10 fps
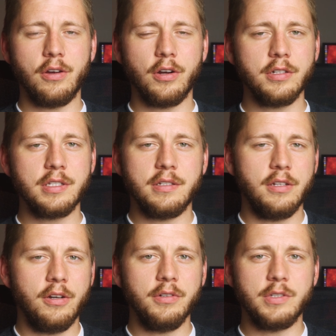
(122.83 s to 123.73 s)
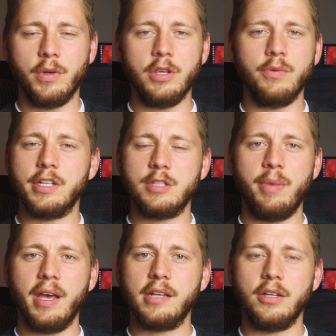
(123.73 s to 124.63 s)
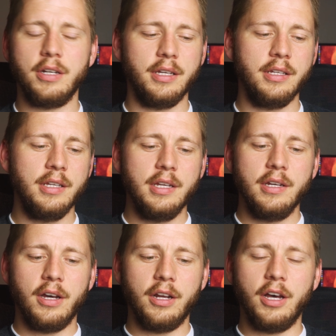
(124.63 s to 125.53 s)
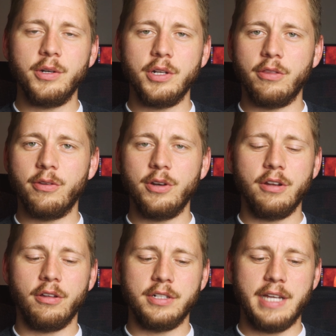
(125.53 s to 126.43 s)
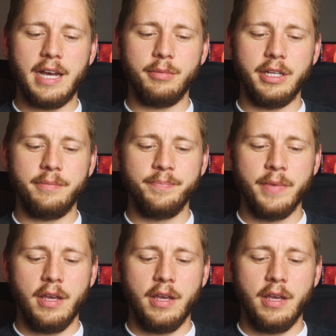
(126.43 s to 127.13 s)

Hertz. It's what you would expect on a $130 tablet.